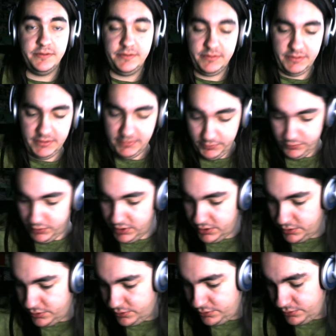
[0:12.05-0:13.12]
To,
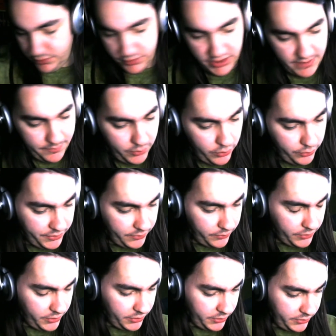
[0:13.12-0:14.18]
whoa, I pulled the
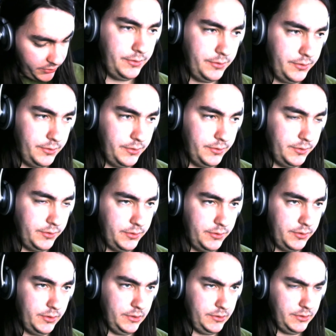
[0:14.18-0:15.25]
wrong to
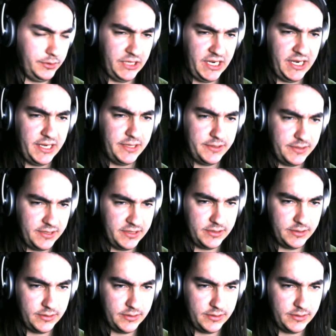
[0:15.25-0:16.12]
to today to,